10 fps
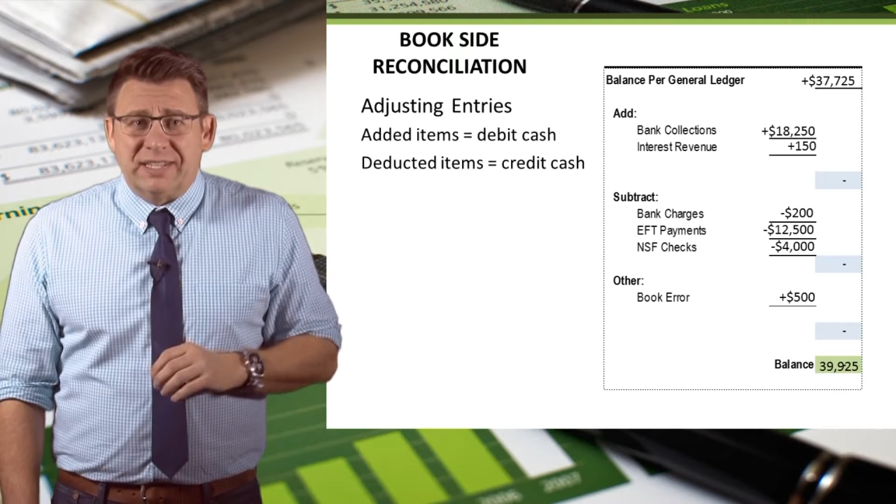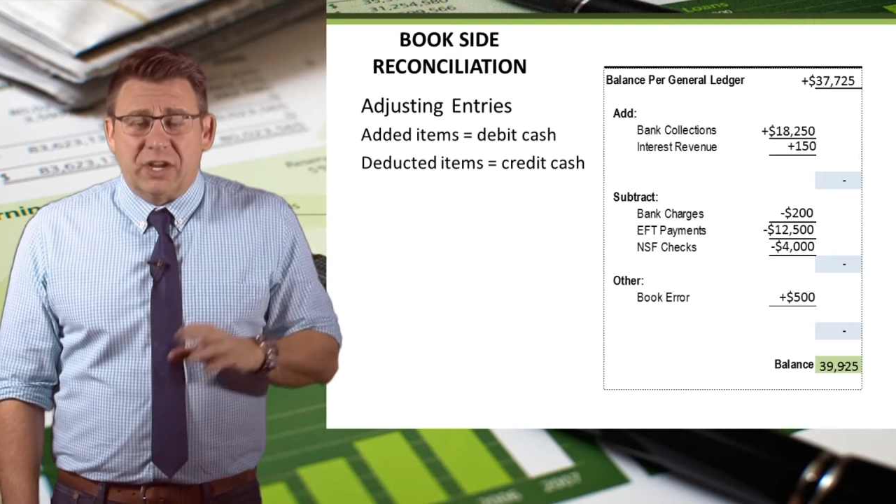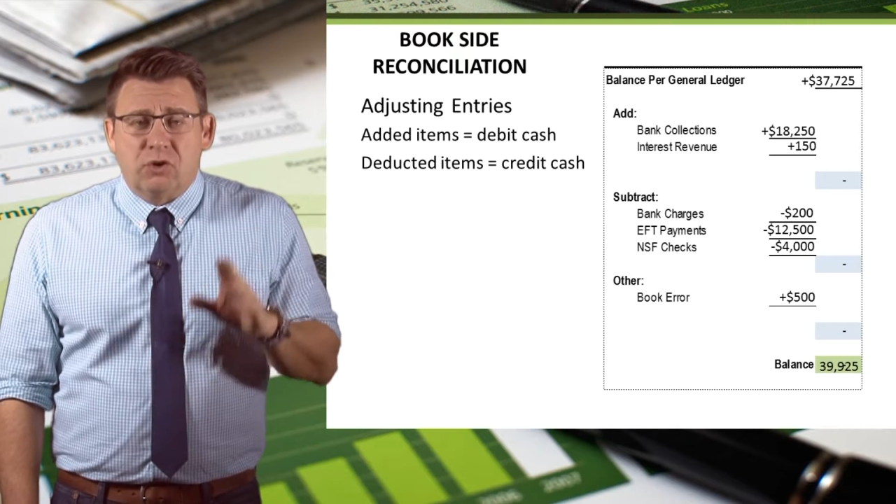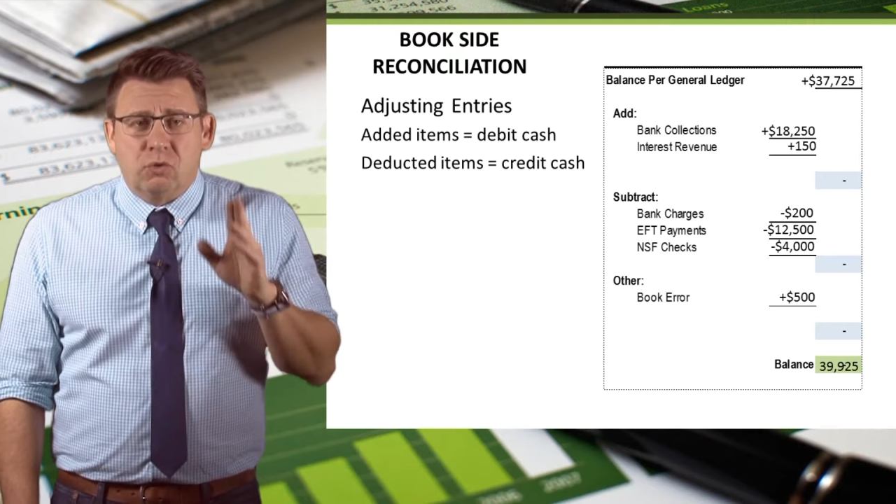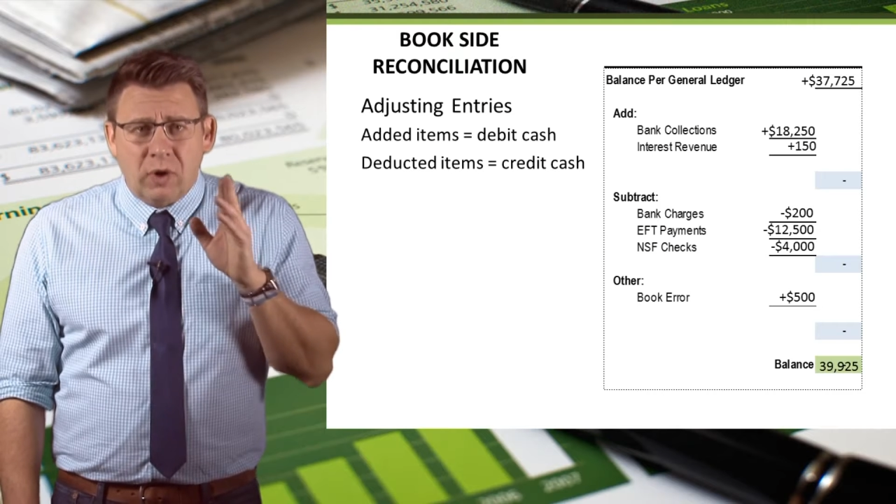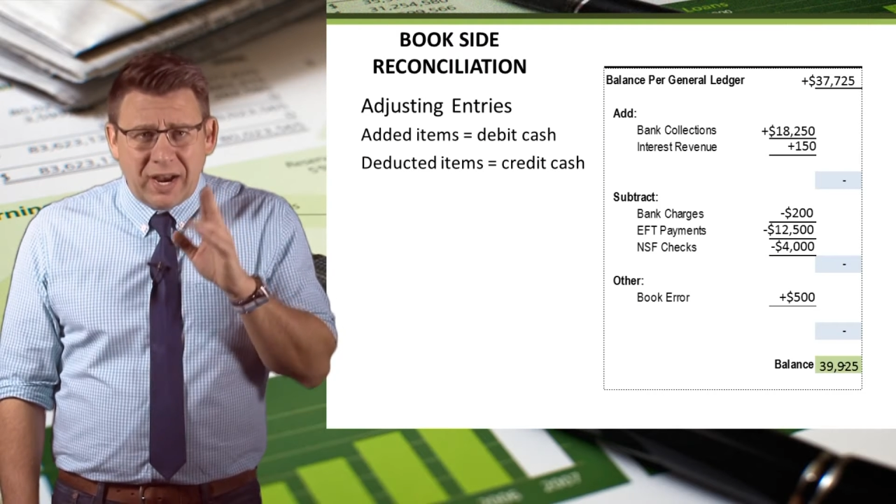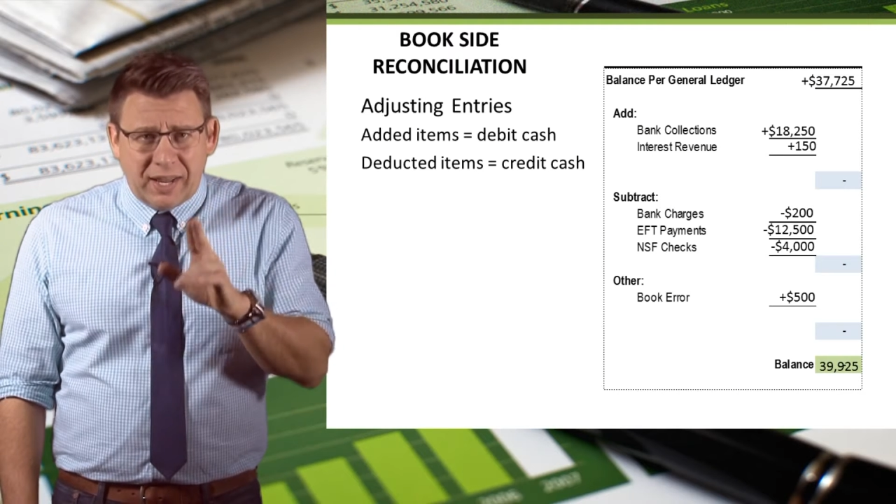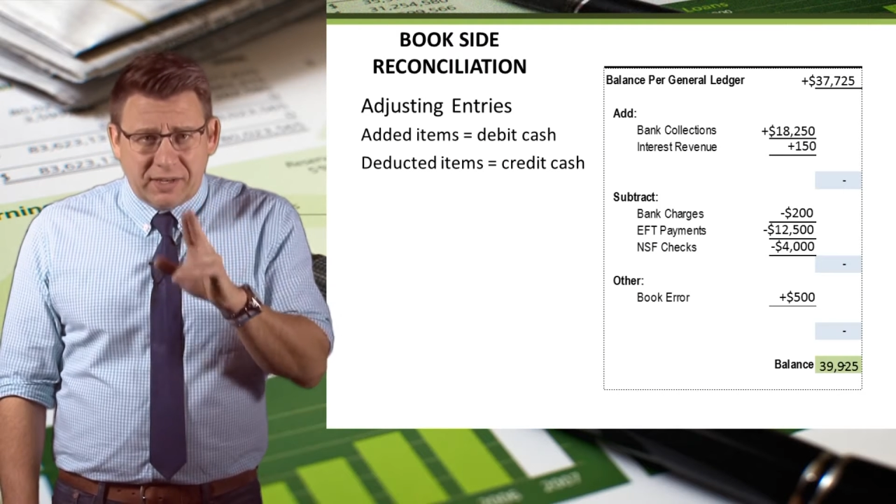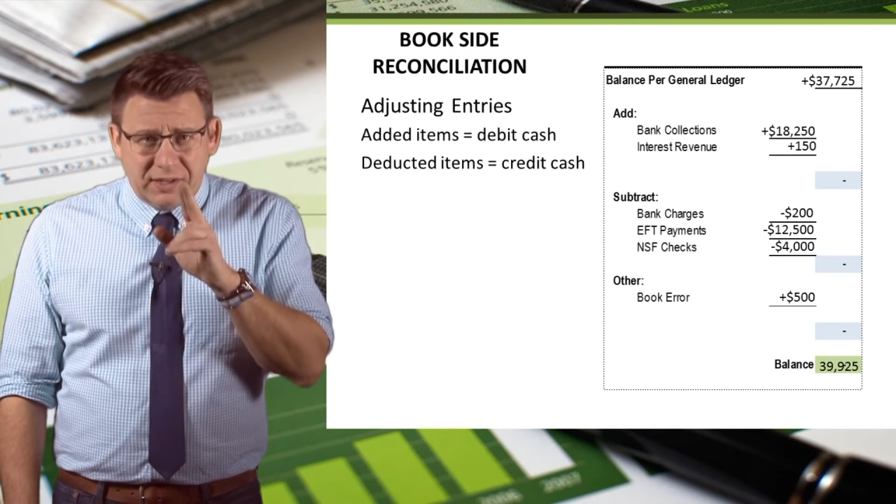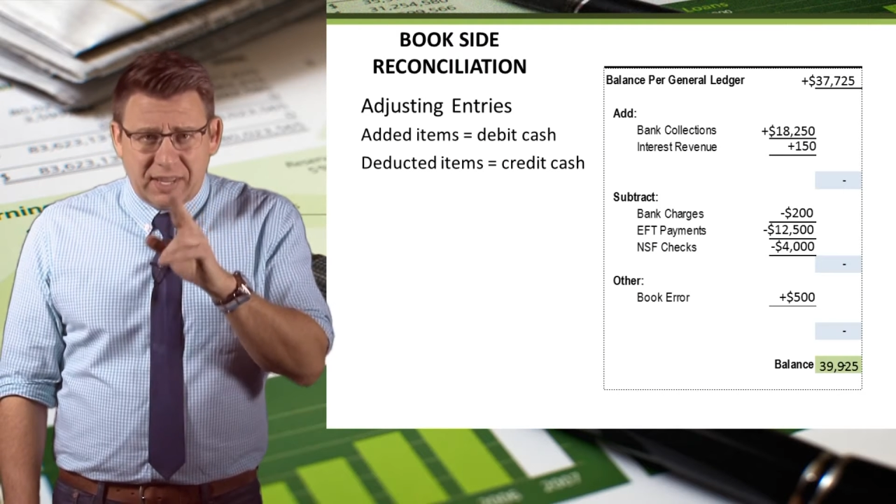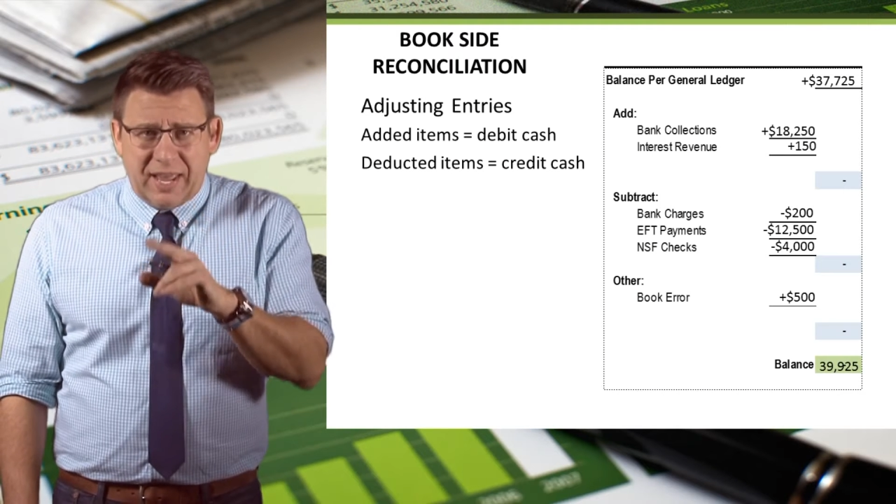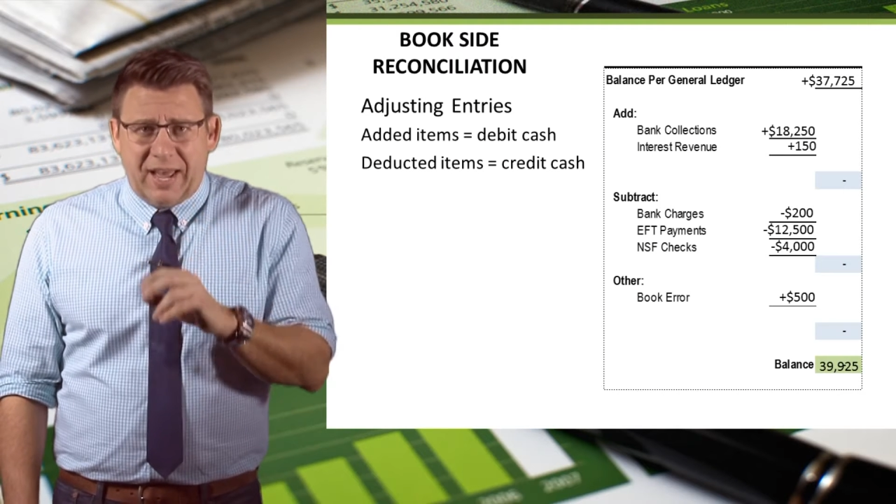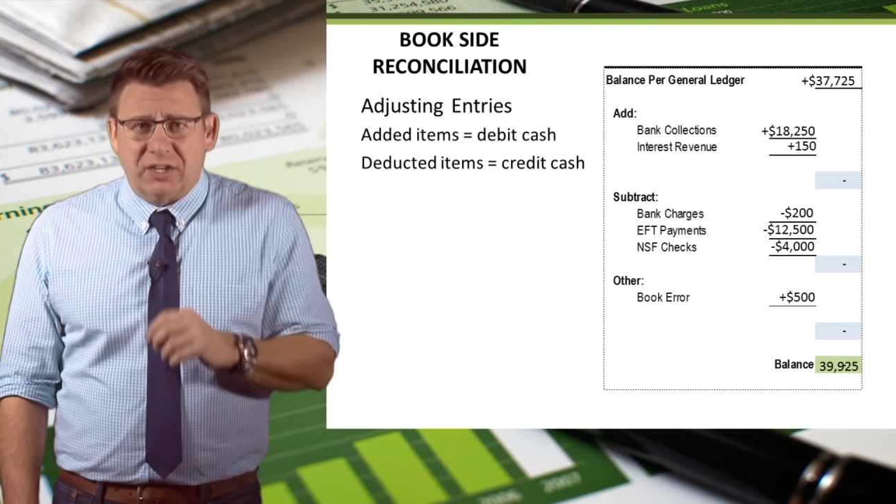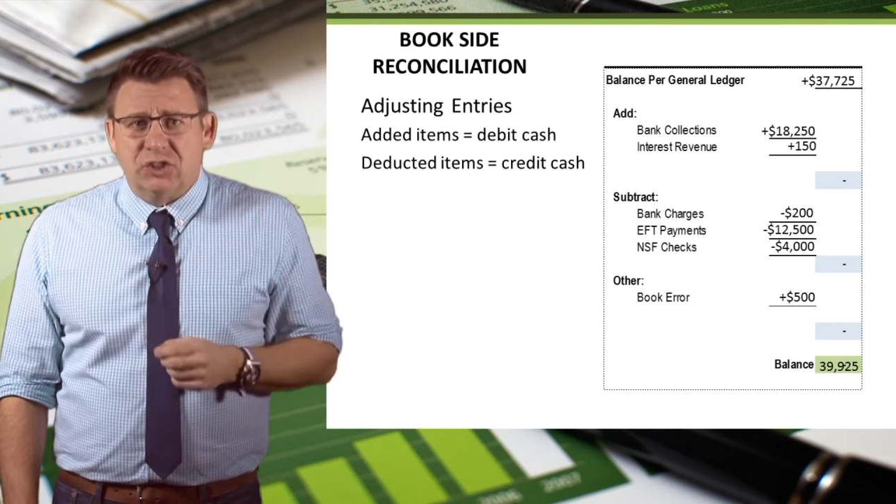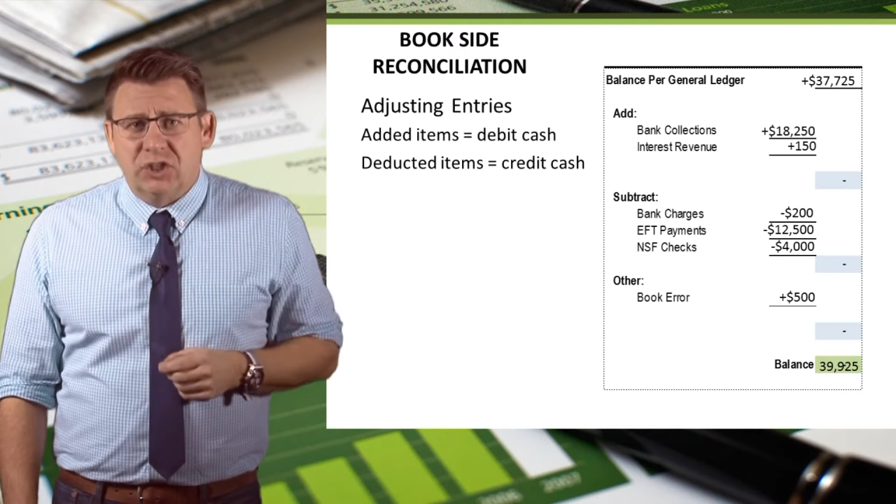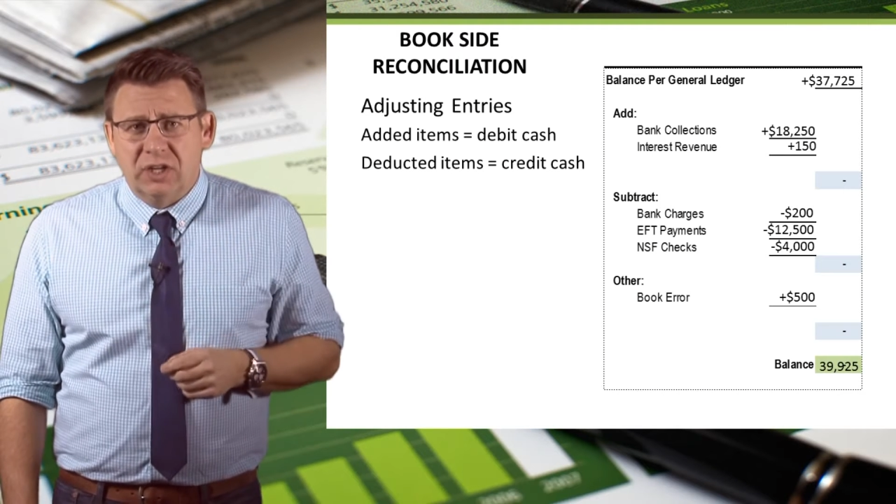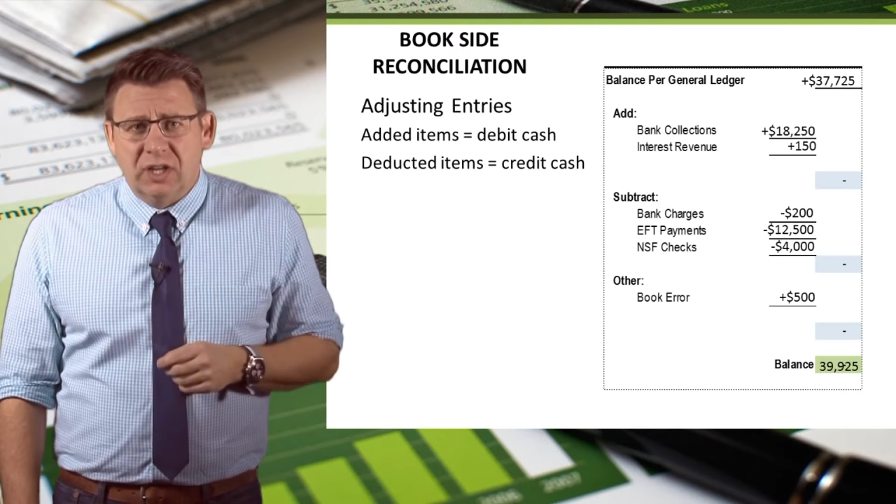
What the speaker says: a credit to cash